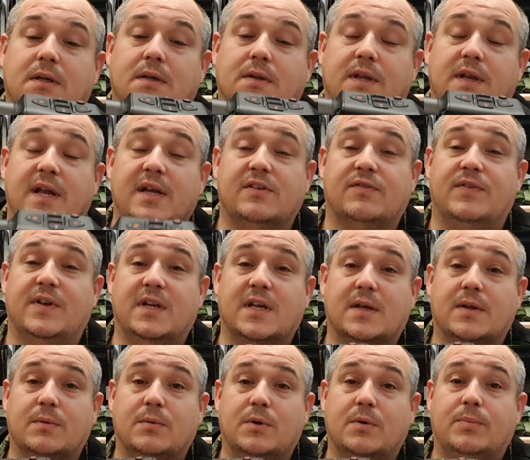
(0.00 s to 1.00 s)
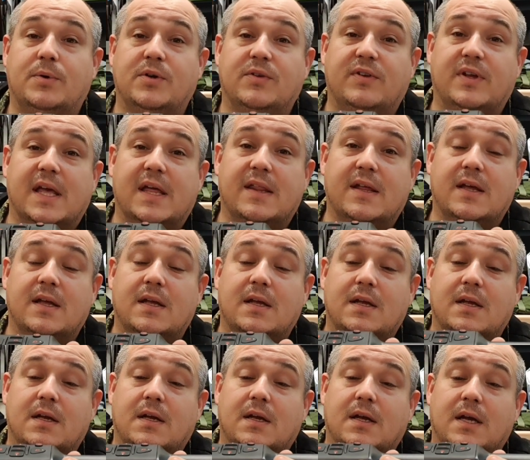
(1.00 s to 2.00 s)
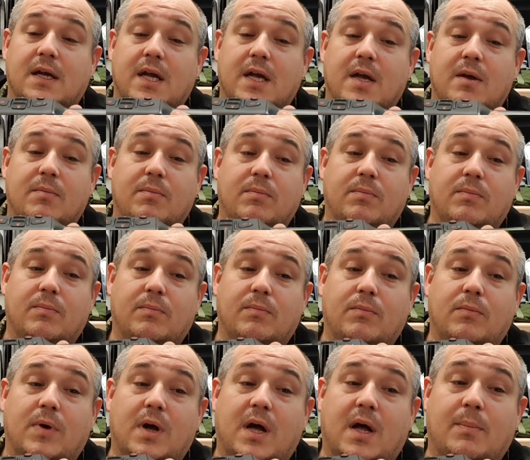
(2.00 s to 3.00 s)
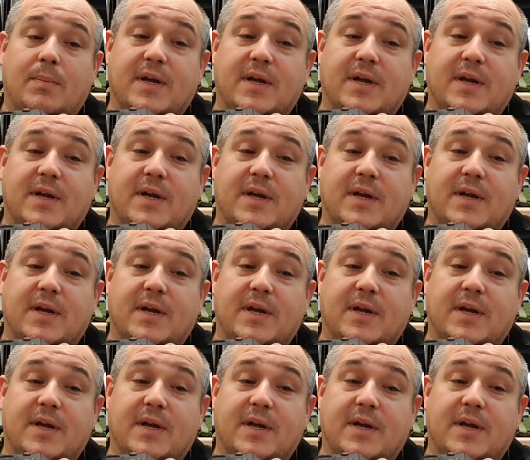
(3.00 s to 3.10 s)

The next video that we'll put together, I'll